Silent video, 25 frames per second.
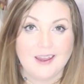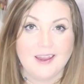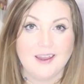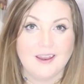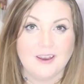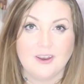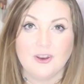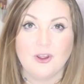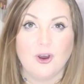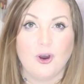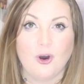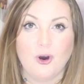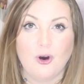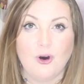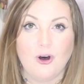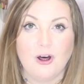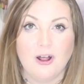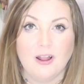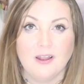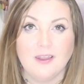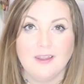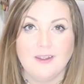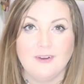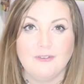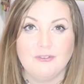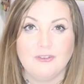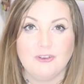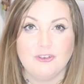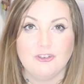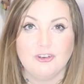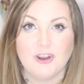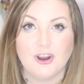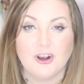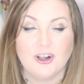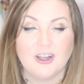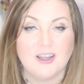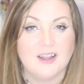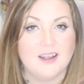eaten all of the
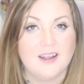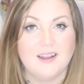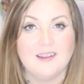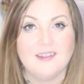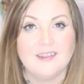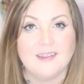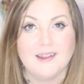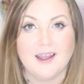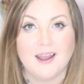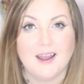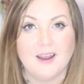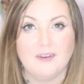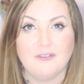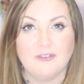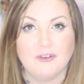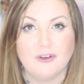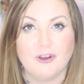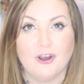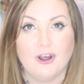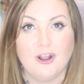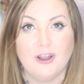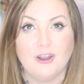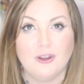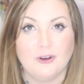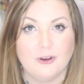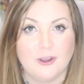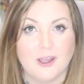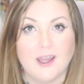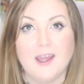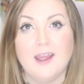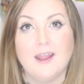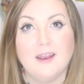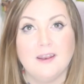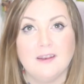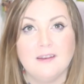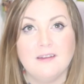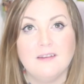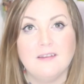chocolates and I haven't got a look
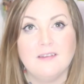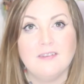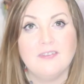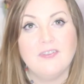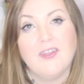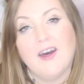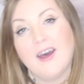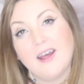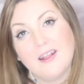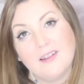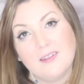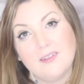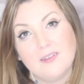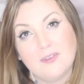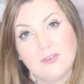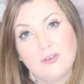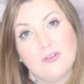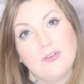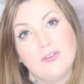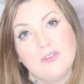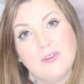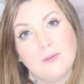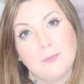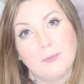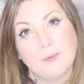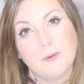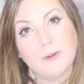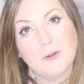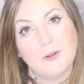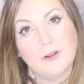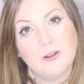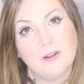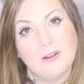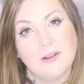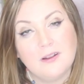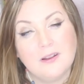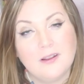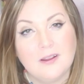in. That's just
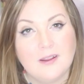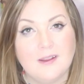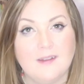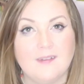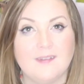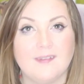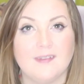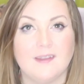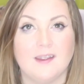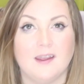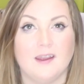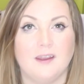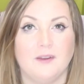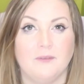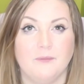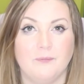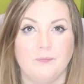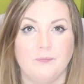typical, isn't it?